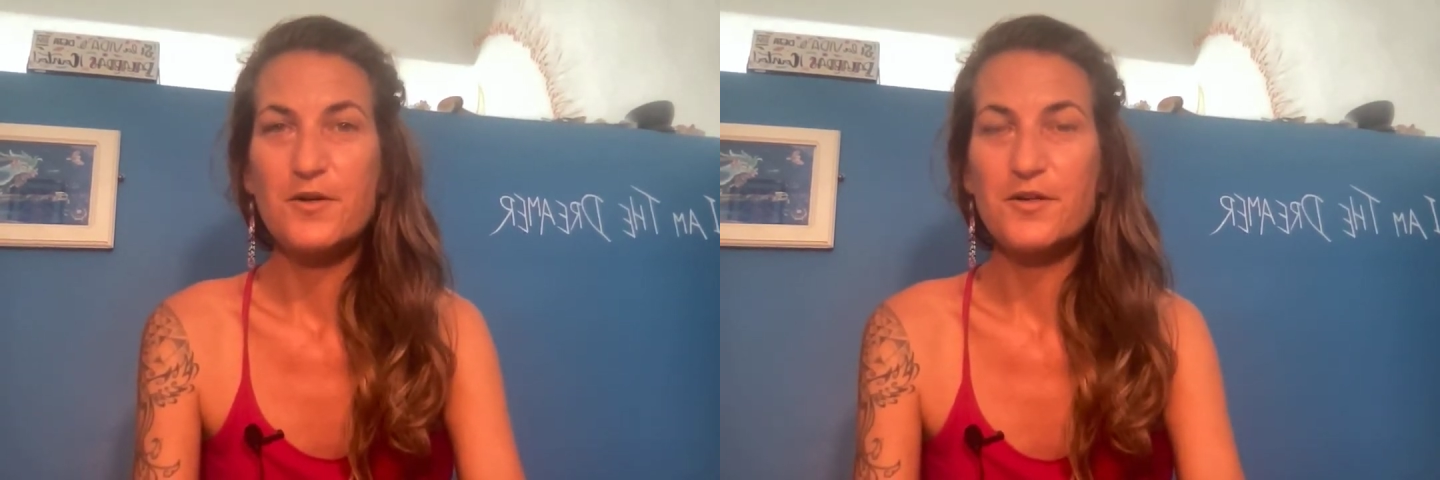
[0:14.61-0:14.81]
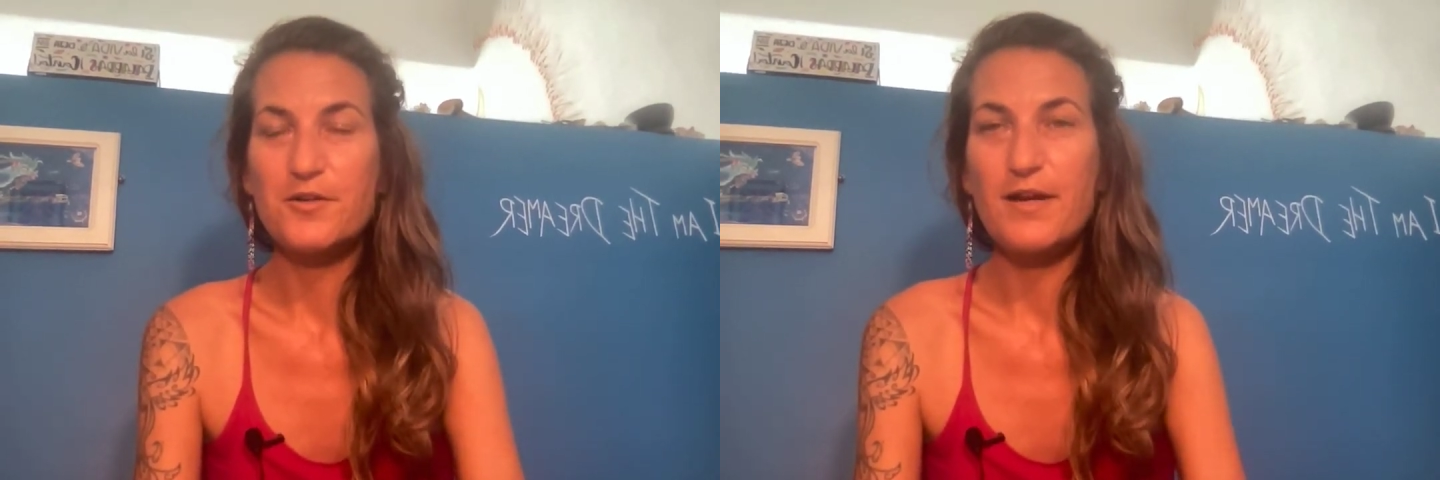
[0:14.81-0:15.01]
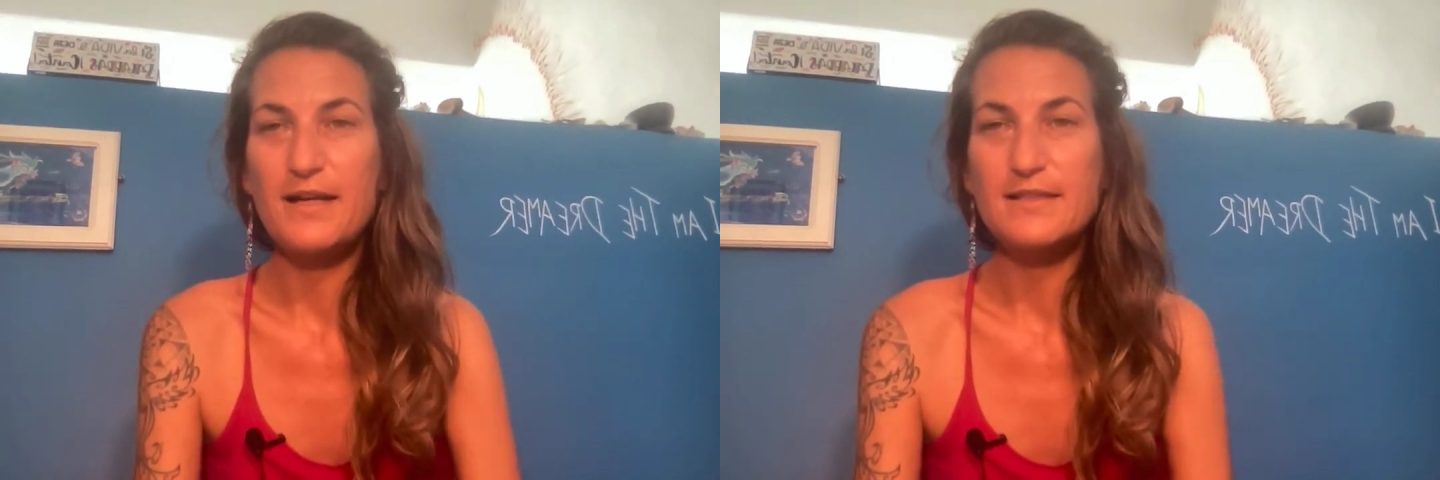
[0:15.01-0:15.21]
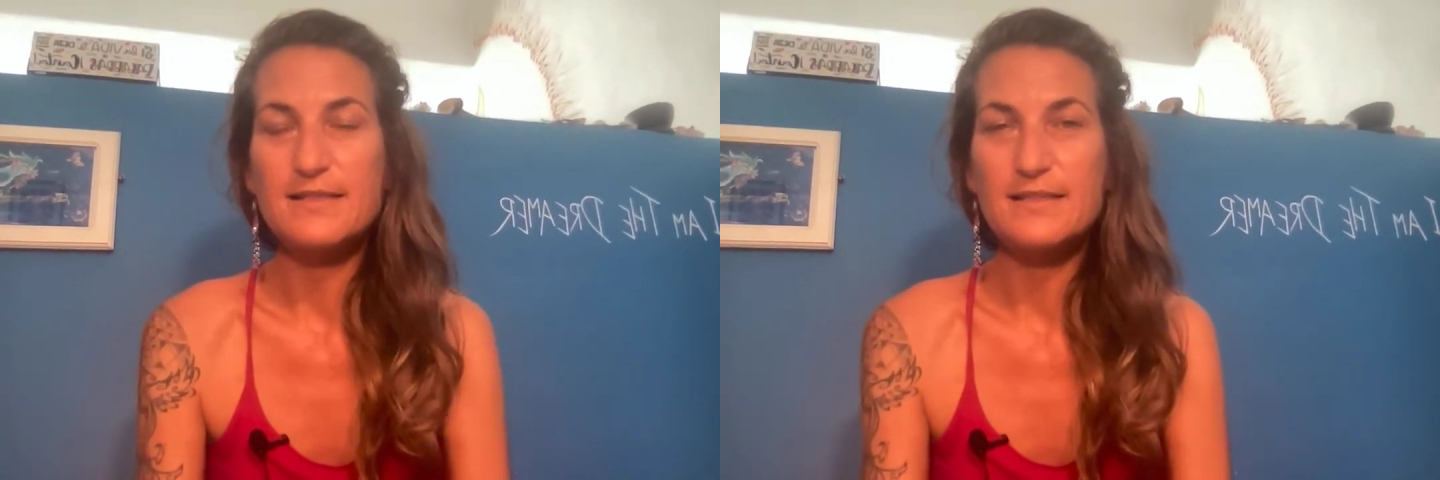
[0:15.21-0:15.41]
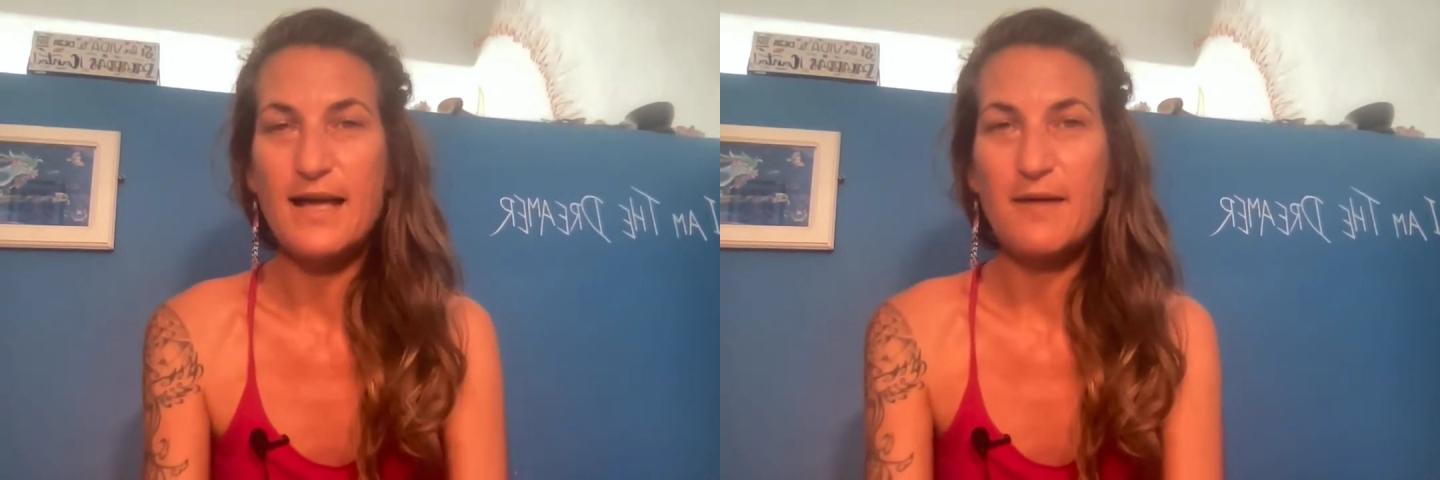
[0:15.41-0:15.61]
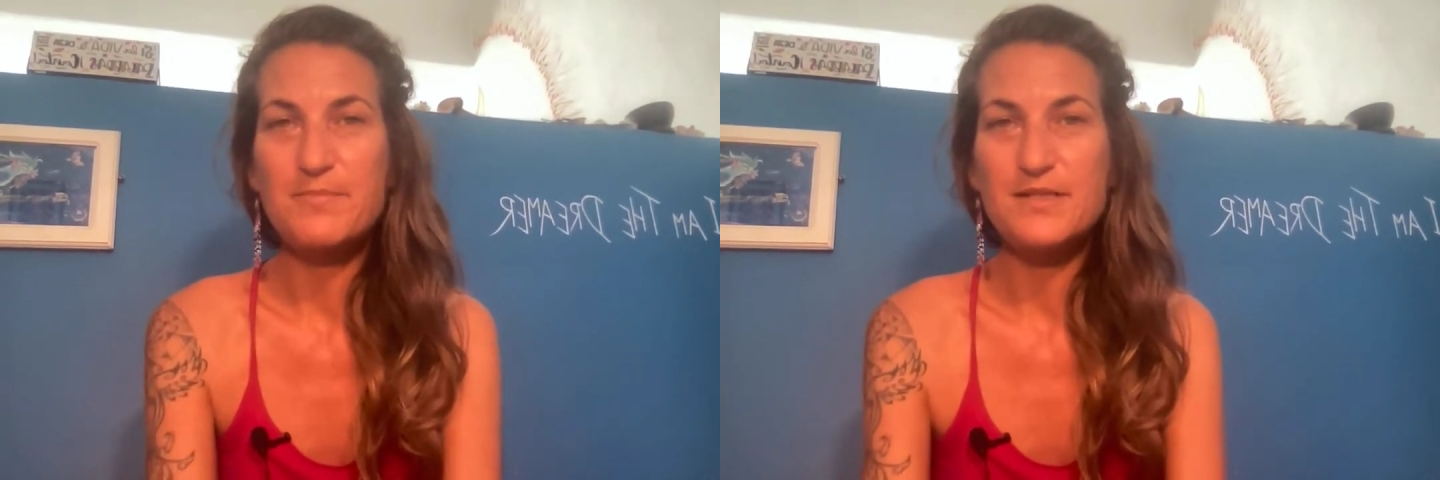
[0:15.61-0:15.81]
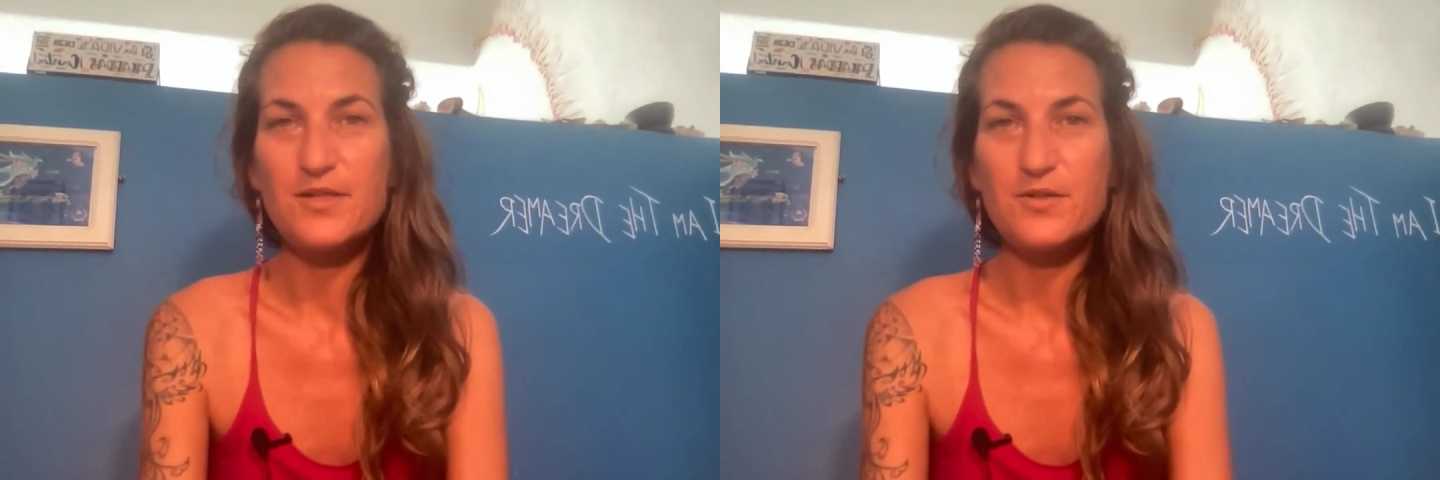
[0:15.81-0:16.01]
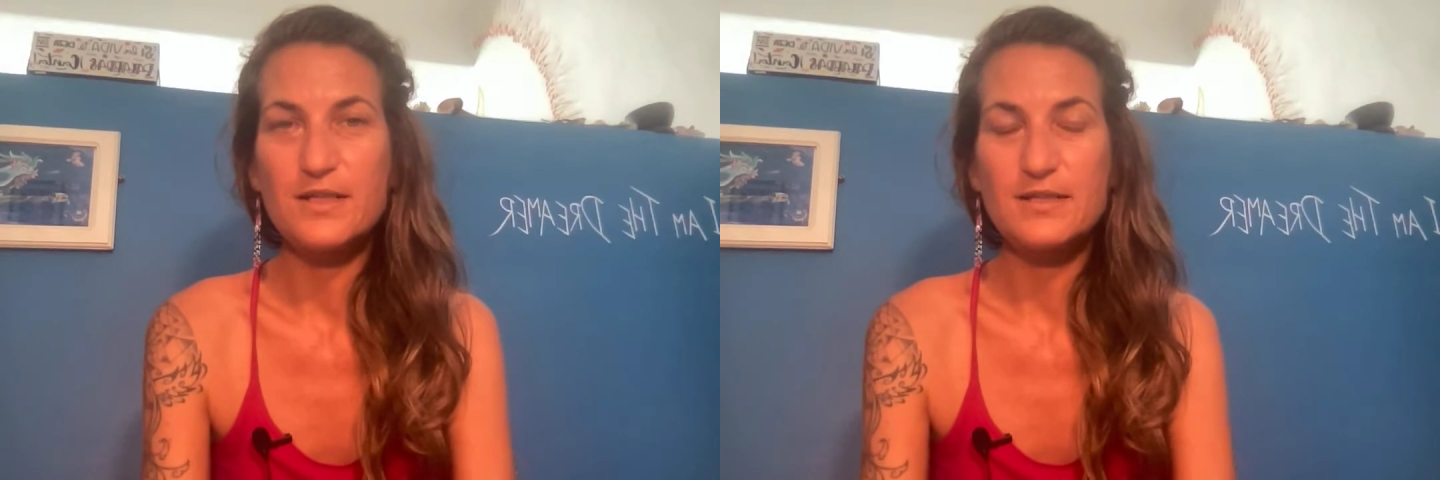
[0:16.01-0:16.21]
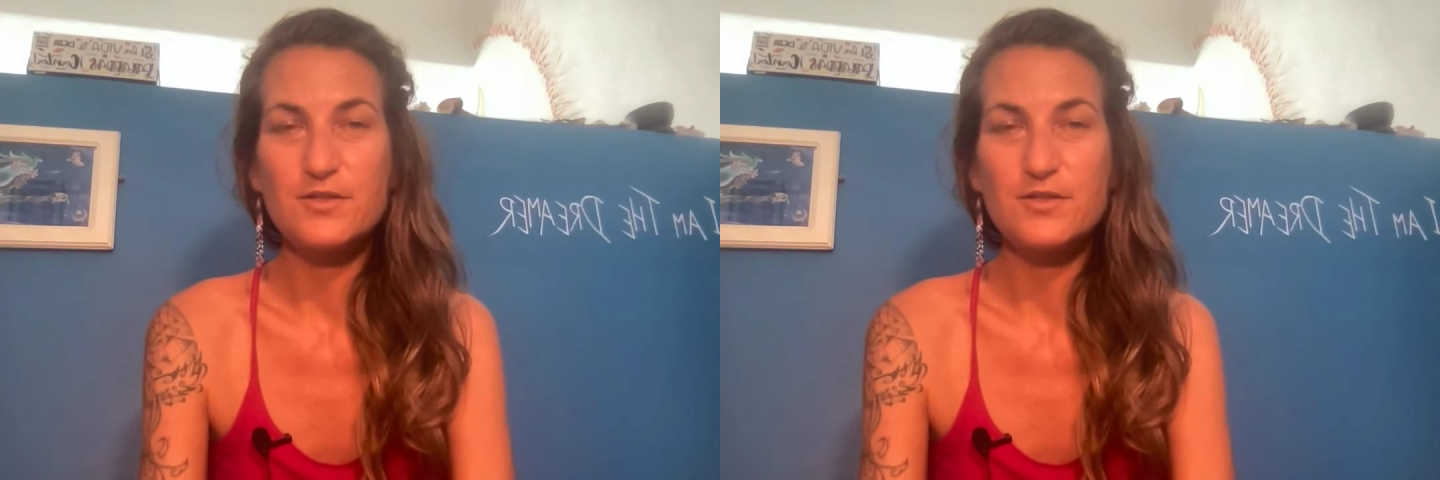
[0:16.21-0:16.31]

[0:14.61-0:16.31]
create this episode and